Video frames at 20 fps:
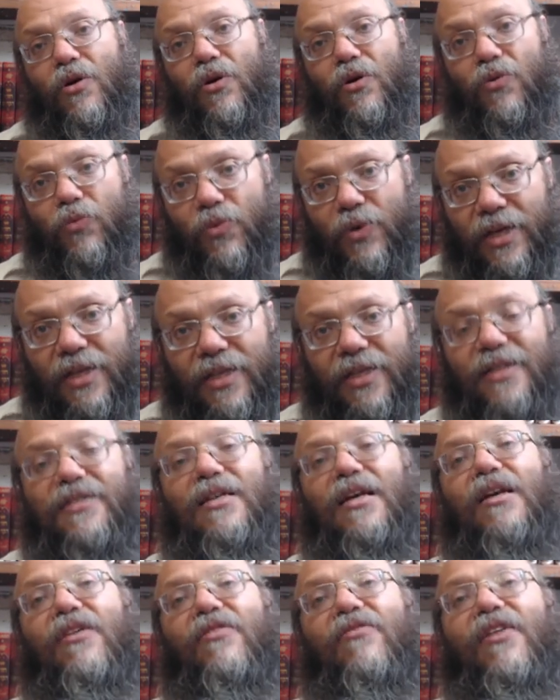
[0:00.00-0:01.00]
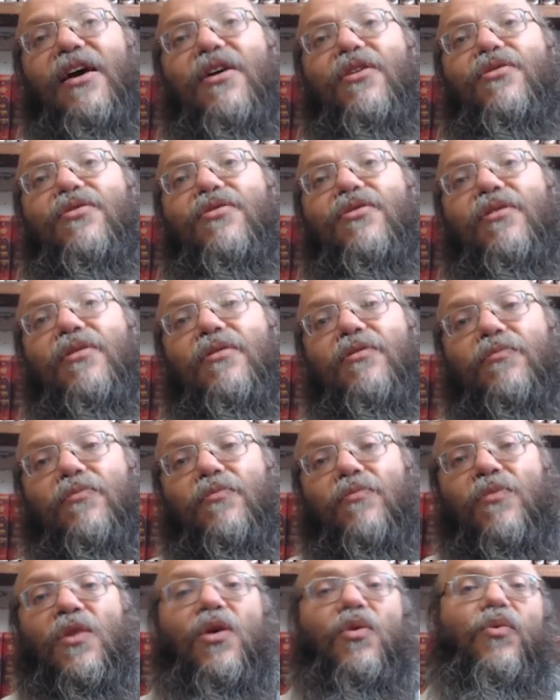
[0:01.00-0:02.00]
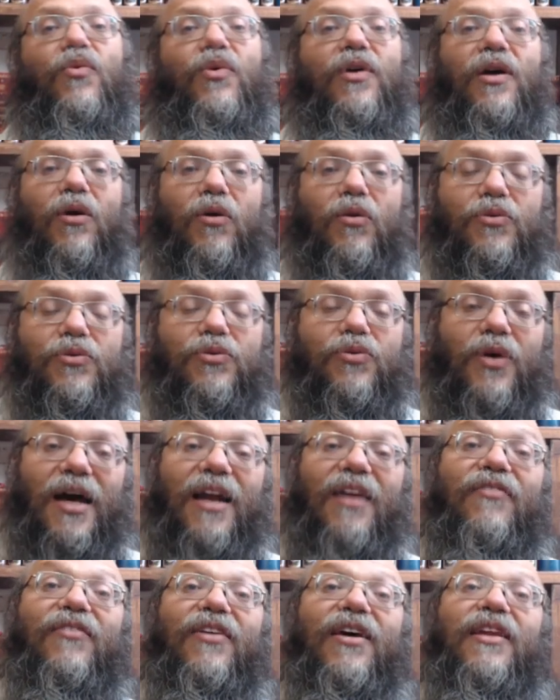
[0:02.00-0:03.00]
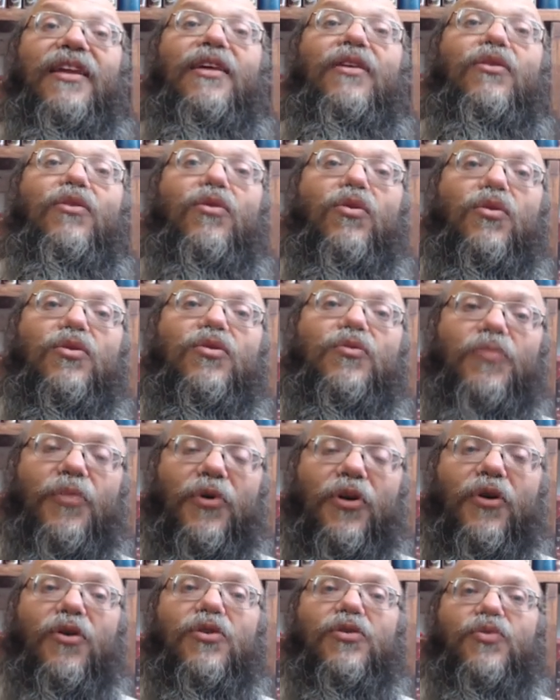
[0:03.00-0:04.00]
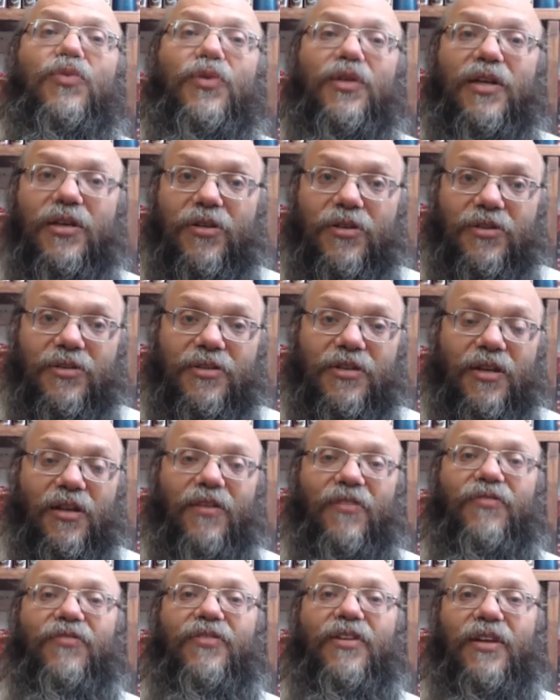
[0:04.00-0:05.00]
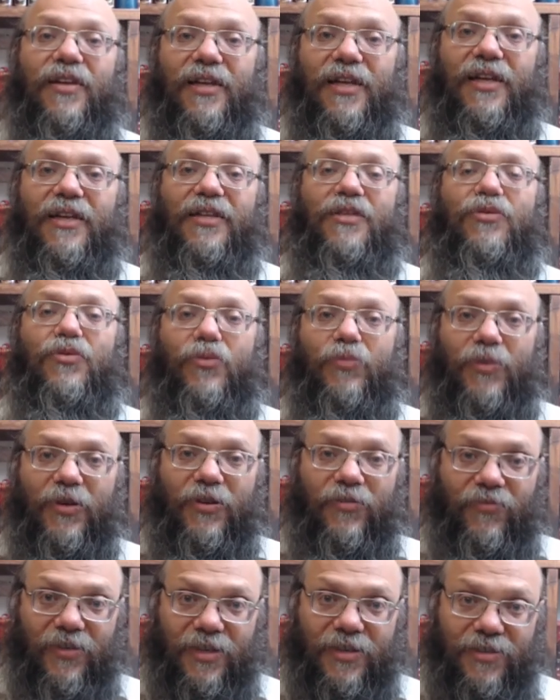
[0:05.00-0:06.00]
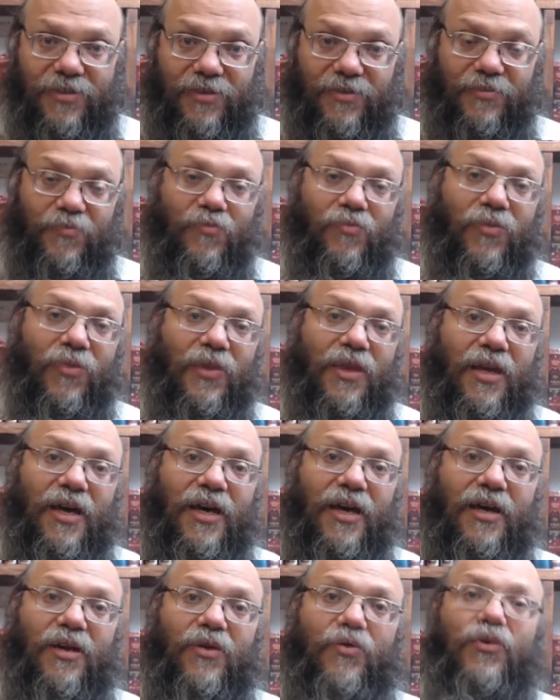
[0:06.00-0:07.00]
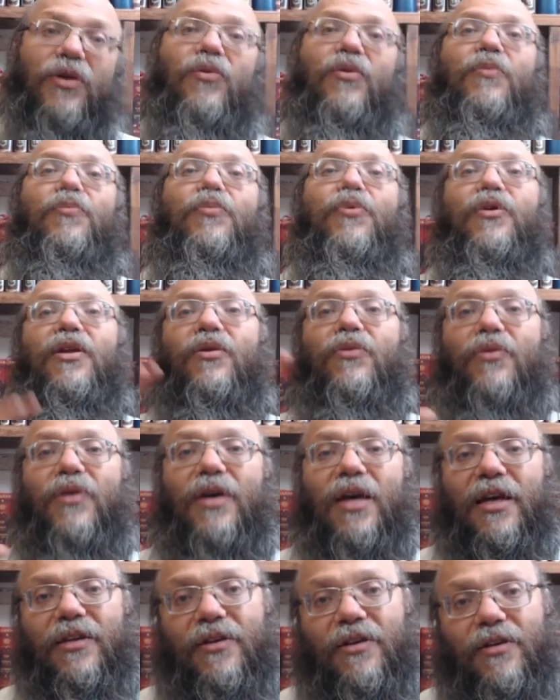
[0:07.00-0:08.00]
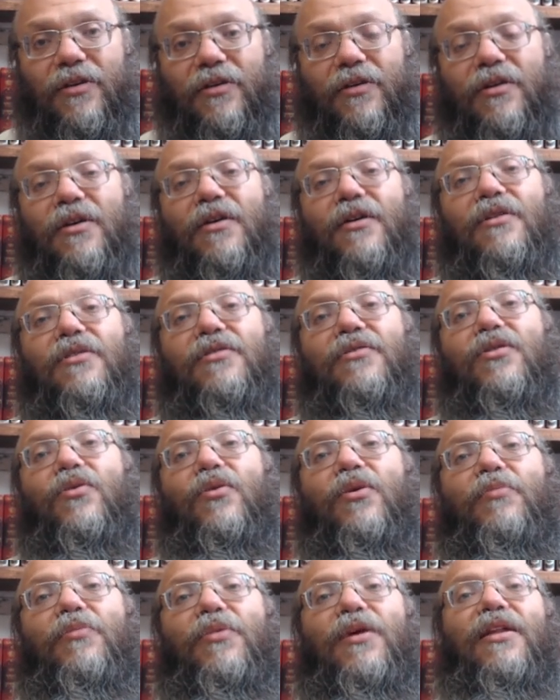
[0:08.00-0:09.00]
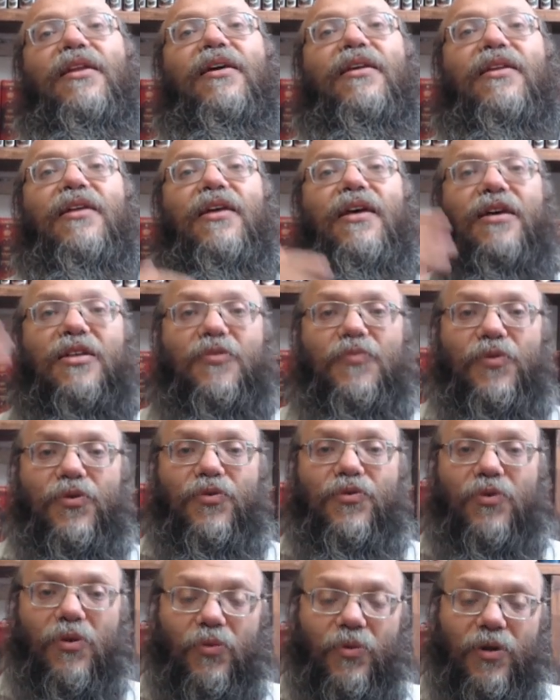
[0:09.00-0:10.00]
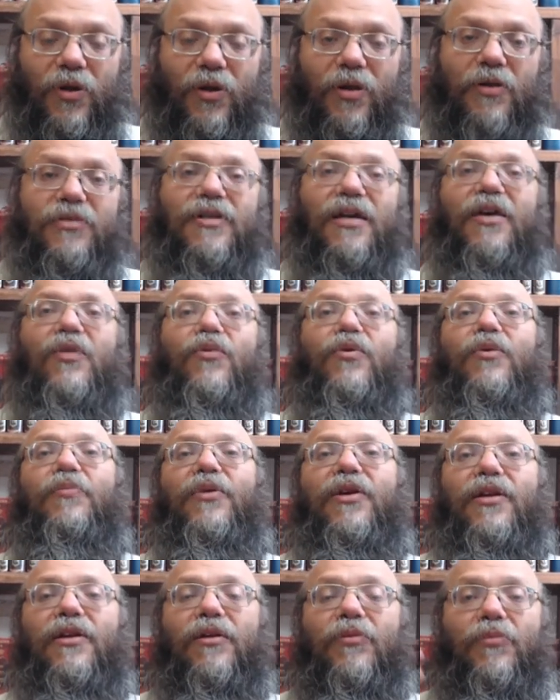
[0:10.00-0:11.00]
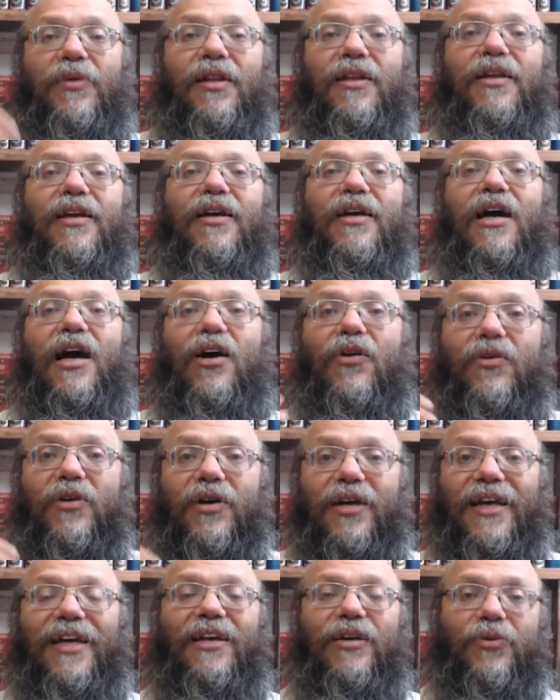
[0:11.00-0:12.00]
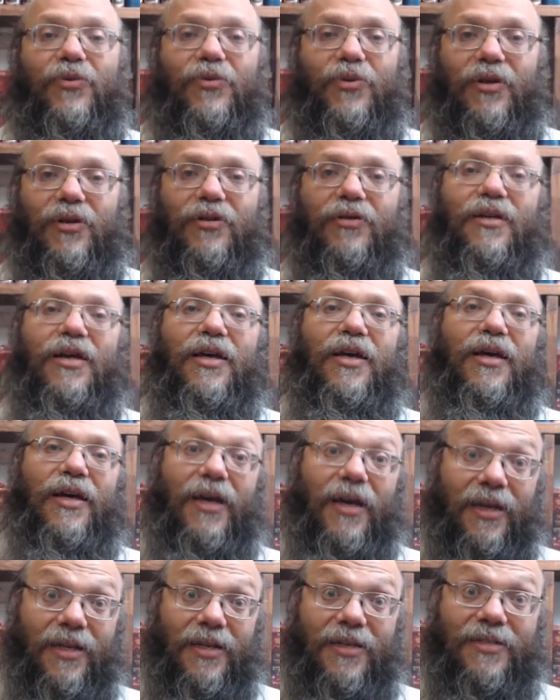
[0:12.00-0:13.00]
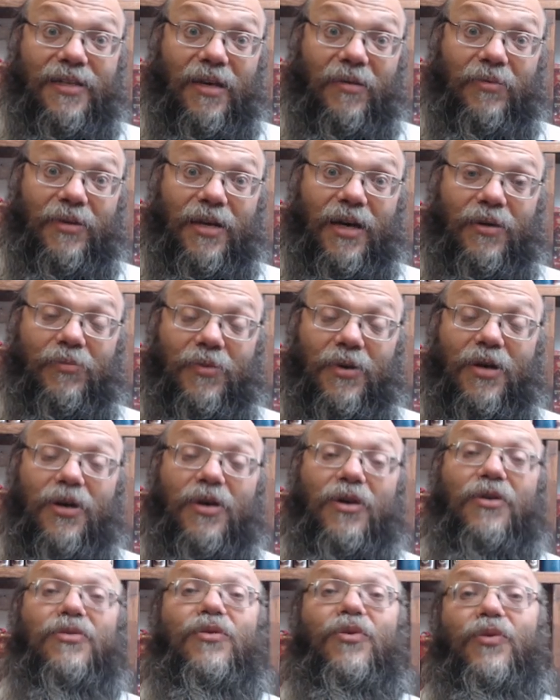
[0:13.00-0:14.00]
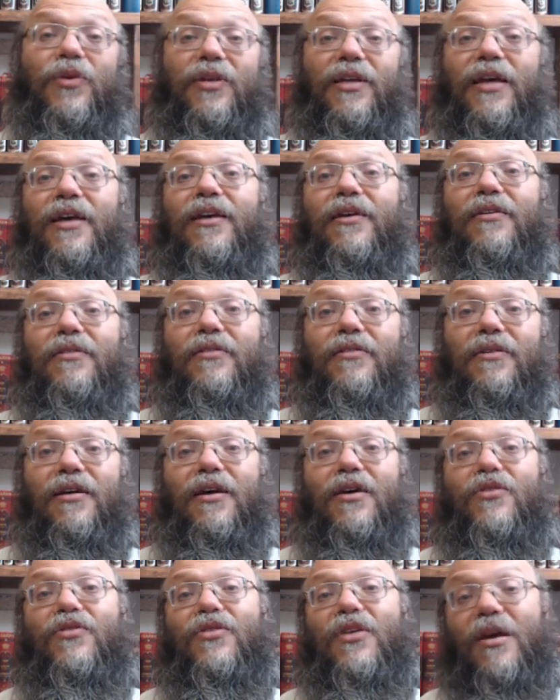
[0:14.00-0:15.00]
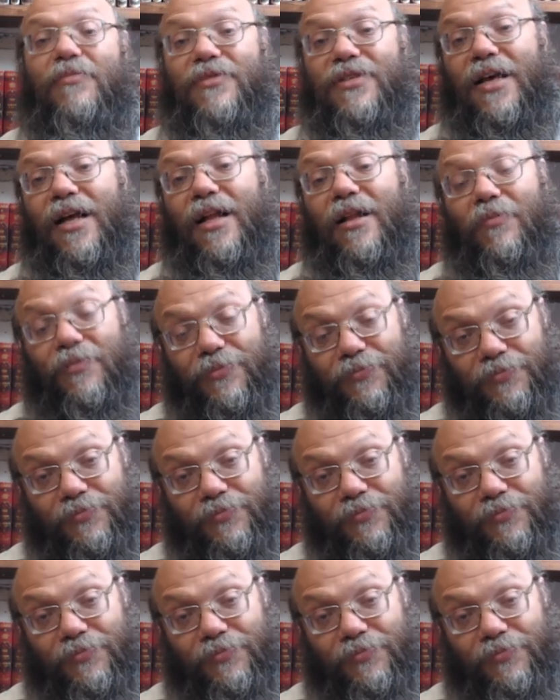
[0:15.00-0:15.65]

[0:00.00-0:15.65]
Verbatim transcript: with this elevation, we are also elevating those parts within ourselves that needs to be fixed. And when we put it together, so we're building the spiritual worlds and we're building our inner world in the same time. So with Hashem's help,